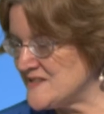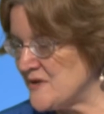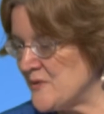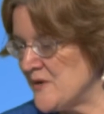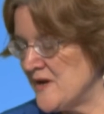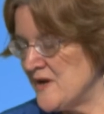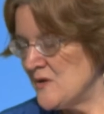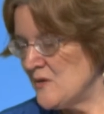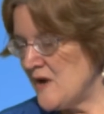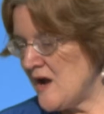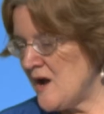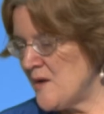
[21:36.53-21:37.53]
So
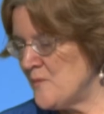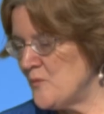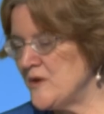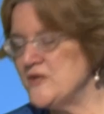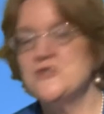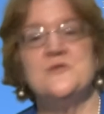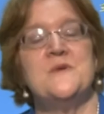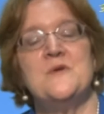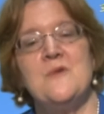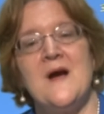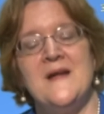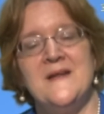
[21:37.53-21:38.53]
we should be
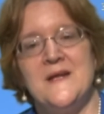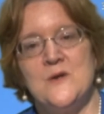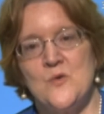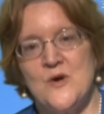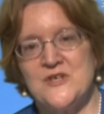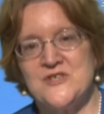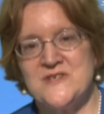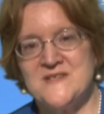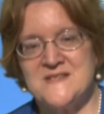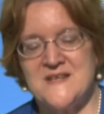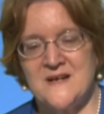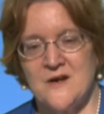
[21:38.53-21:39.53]
writing
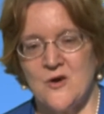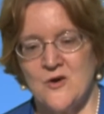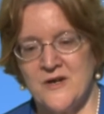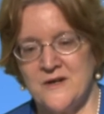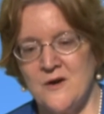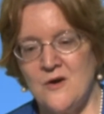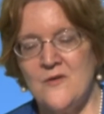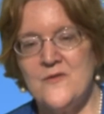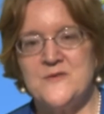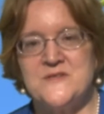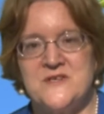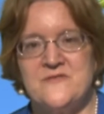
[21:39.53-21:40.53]
questions that are in all
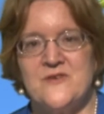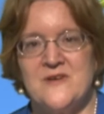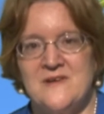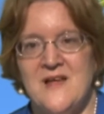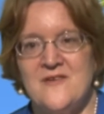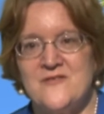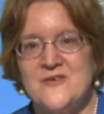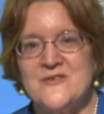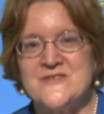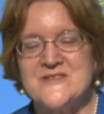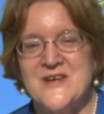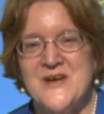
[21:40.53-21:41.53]
those different
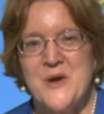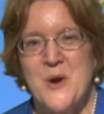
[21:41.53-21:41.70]
levels